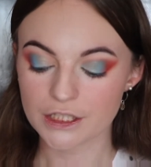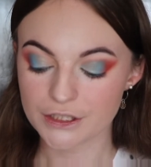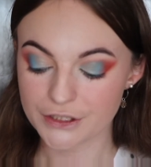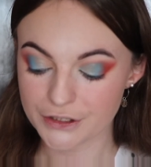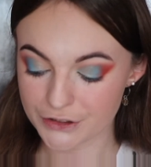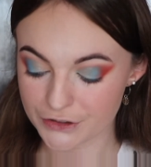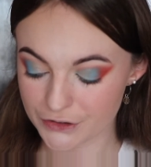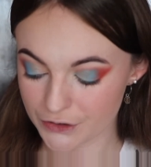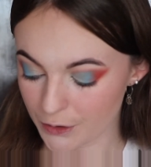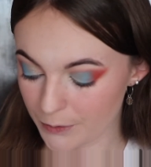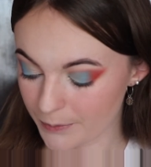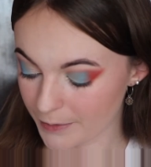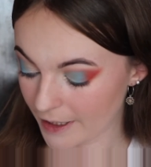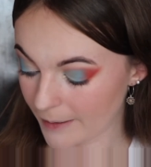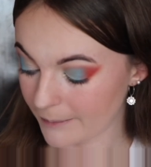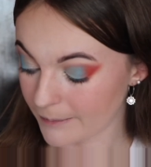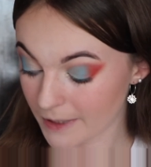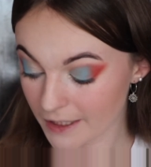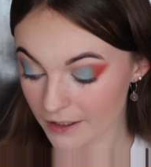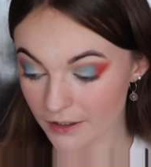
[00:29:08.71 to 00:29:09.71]
So, but
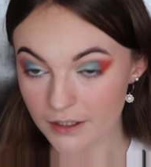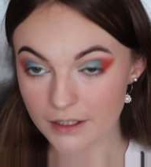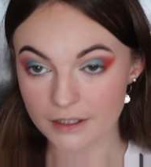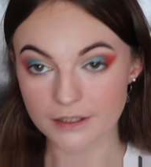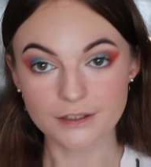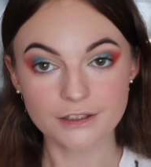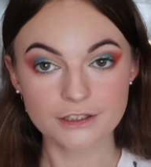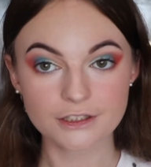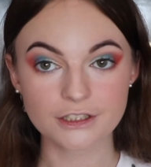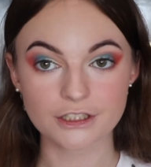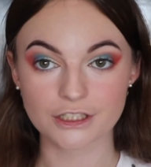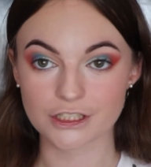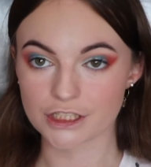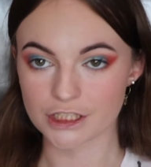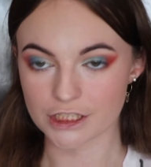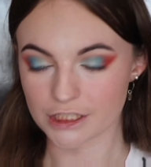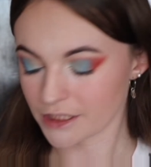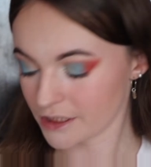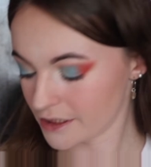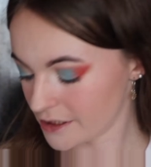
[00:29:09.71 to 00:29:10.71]
I'm being honest,
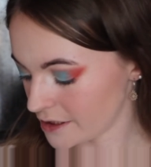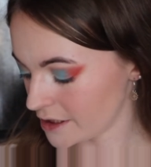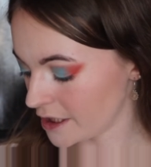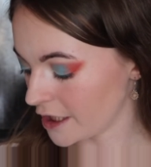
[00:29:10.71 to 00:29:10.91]
just in